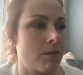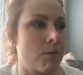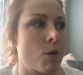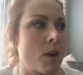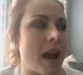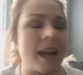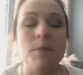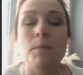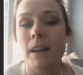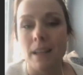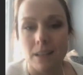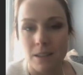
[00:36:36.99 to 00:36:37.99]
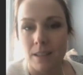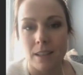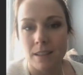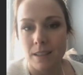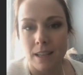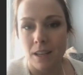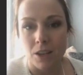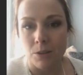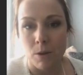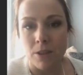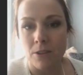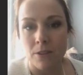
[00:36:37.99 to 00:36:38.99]
for anybody to hear,
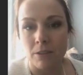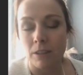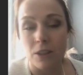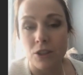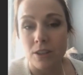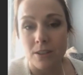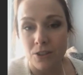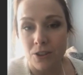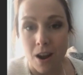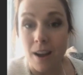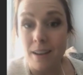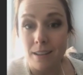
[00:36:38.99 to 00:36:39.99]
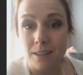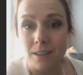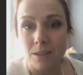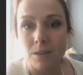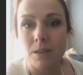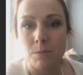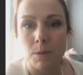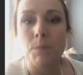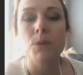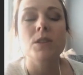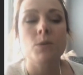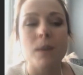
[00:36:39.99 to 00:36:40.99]
whether they're religious or not, to be
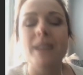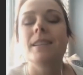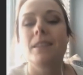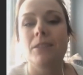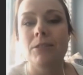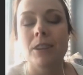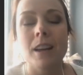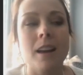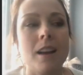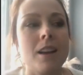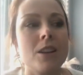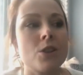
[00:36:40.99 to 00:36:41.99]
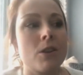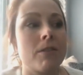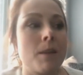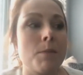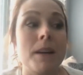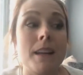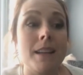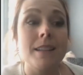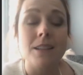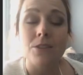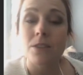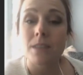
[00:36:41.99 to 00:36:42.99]
persuasive. So if anybody is
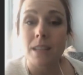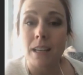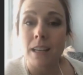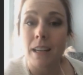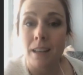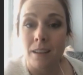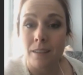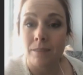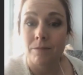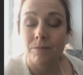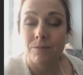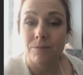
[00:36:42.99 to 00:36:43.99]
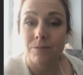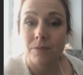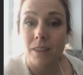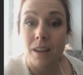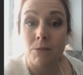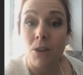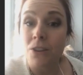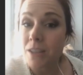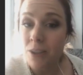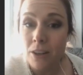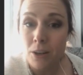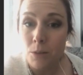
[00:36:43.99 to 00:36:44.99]
interested in
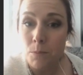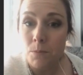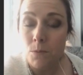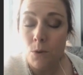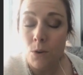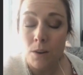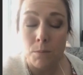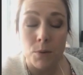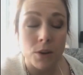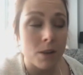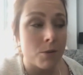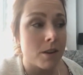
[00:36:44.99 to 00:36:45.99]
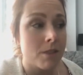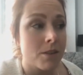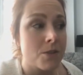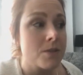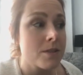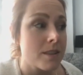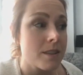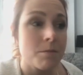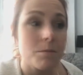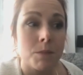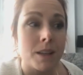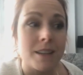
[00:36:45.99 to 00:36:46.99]
volunteering or booking one of those,
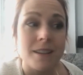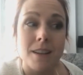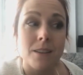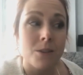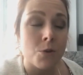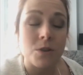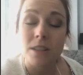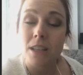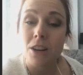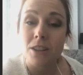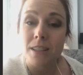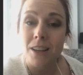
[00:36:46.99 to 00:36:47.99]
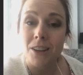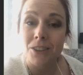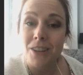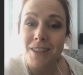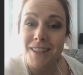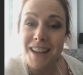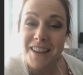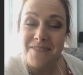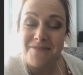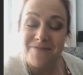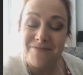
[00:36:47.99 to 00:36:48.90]
please go to trtl.ca.